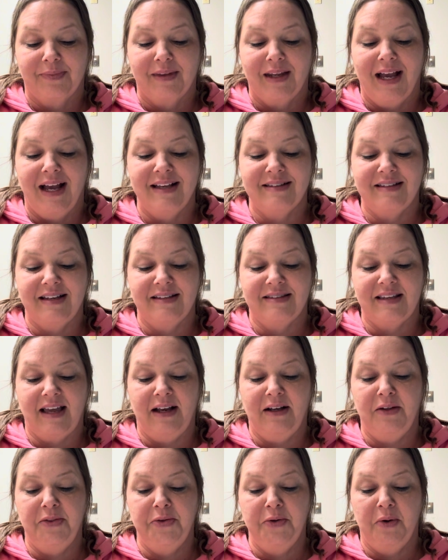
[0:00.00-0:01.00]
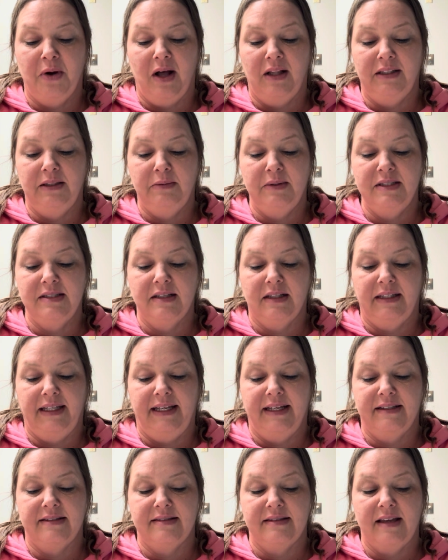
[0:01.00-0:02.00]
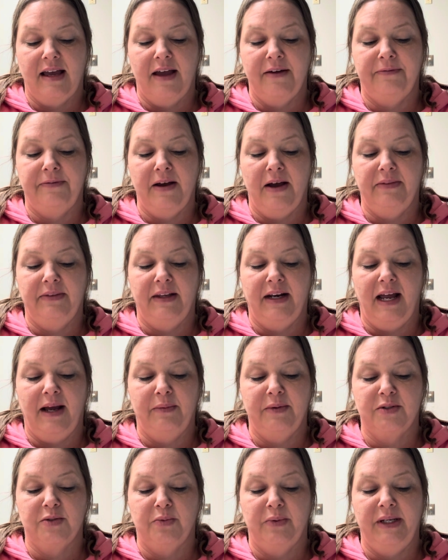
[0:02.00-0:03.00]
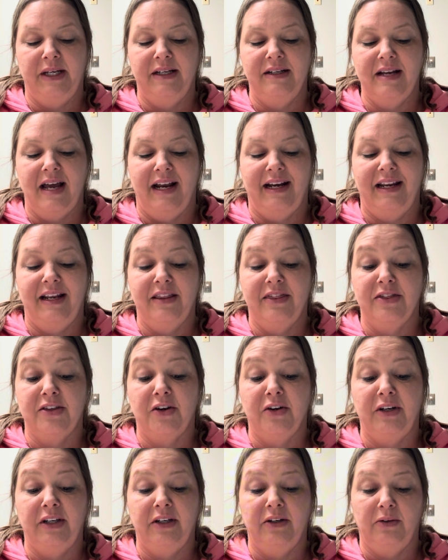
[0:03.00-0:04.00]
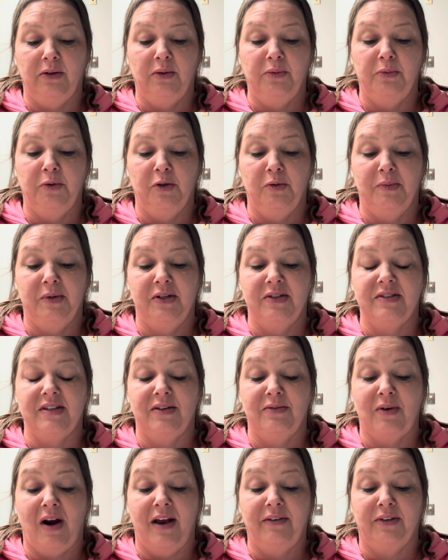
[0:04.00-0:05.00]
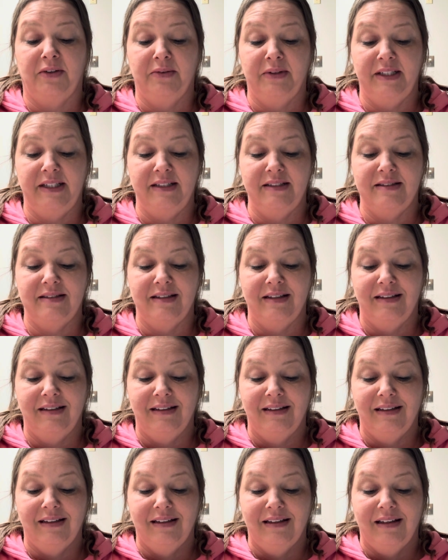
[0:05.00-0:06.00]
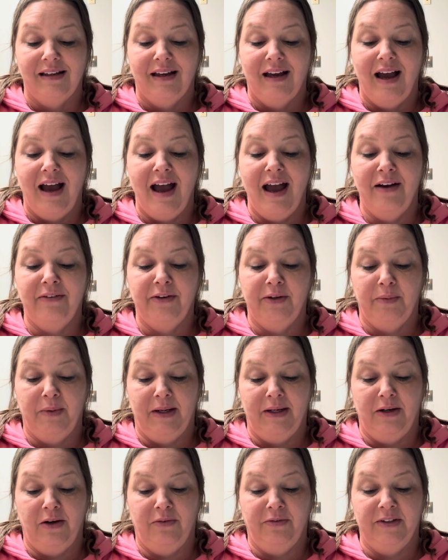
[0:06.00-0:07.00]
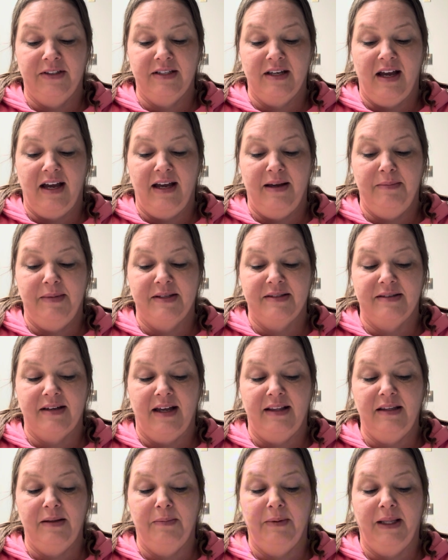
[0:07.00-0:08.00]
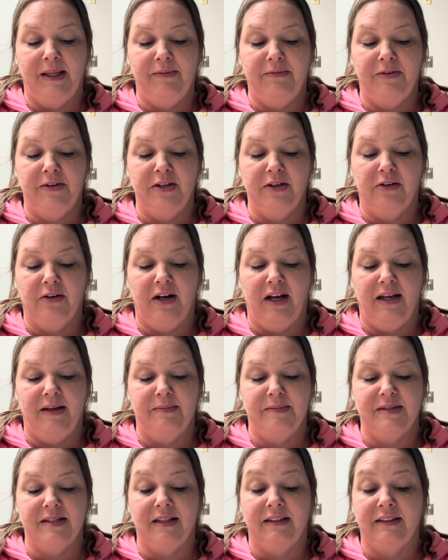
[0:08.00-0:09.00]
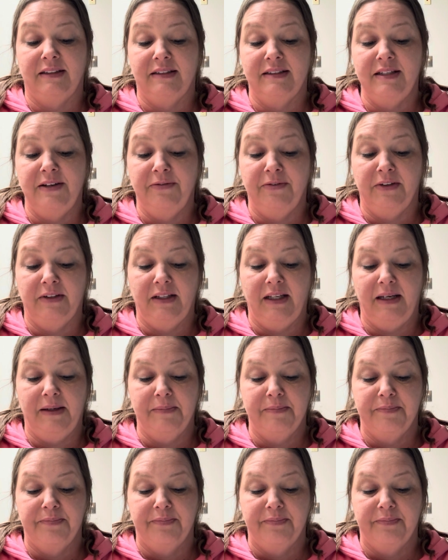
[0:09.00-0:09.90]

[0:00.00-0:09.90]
As I cycled through Hollywood's cliques, I found that I was reigniting 30-year-old rumors and rivalries. Everyone, over time, assigned the blame for the crimes a little differently.